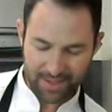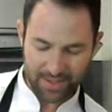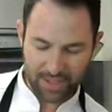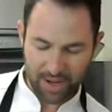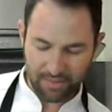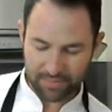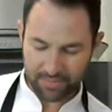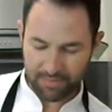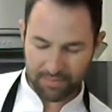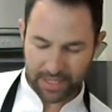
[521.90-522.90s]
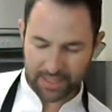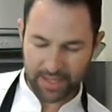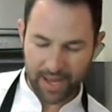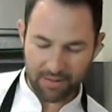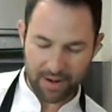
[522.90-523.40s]
So mixing
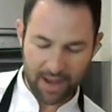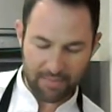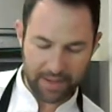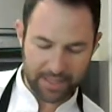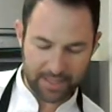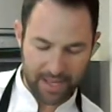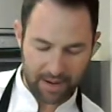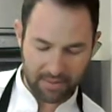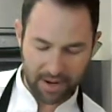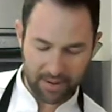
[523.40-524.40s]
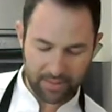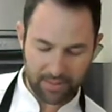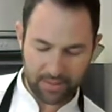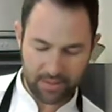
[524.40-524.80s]
that around.